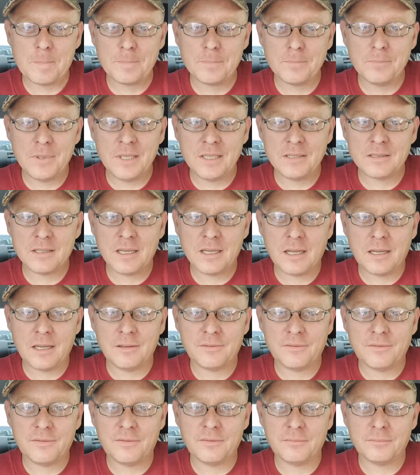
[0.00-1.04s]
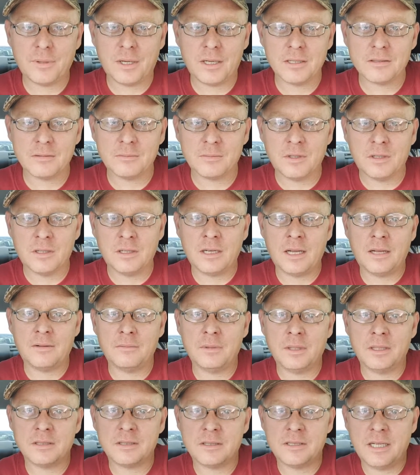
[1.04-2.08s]
Be safe, Possum Run. Have a
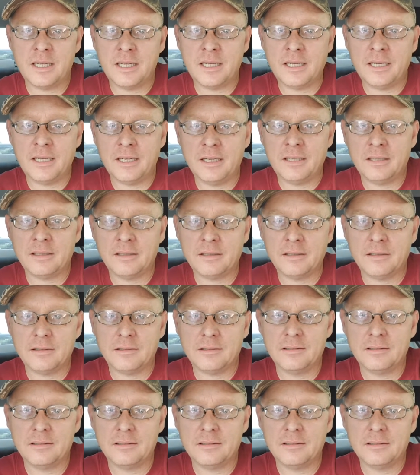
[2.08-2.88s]
blessed day.